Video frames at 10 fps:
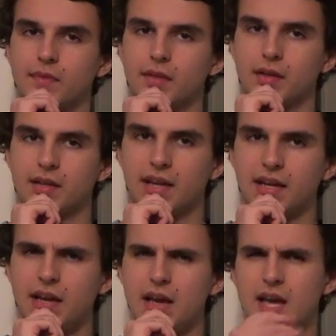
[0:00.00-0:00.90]

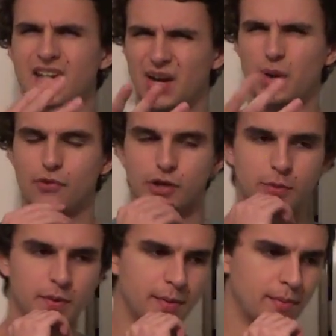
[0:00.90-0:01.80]
Okay? However, it
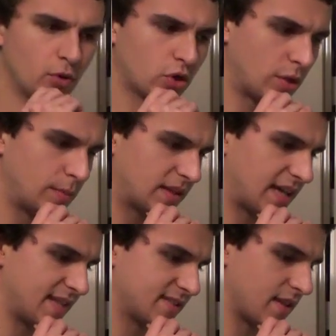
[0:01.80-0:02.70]
could be a bit more
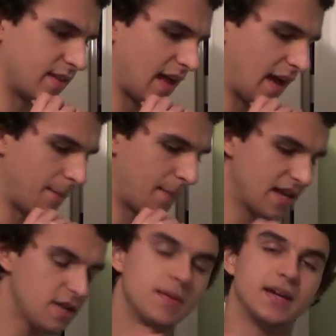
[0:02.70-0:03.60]
complicated than that.
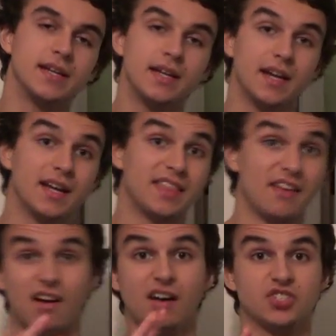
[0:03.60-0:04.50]
Maybe there
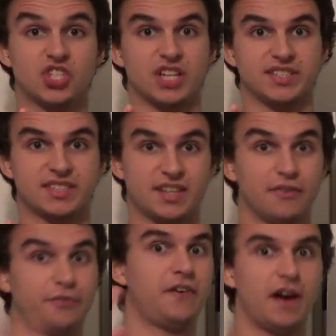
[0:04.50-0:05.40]
aren't just
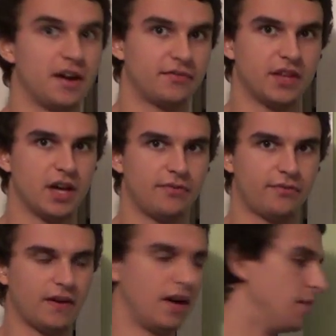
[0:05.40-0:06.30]
five nerve
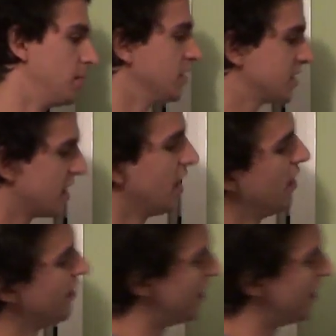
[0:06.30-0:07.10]
fibers for